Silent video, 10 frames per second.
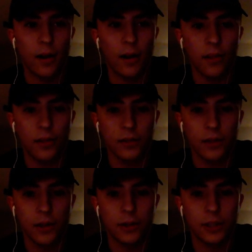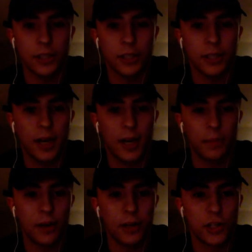all those coaches just kind
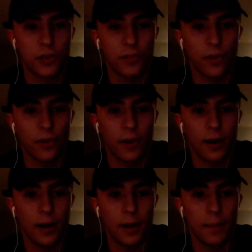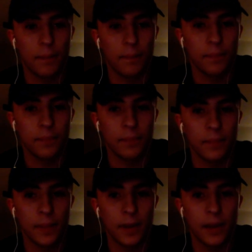of pushed for
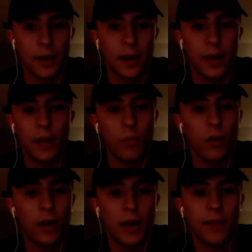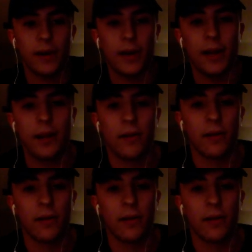you got to keep working every day.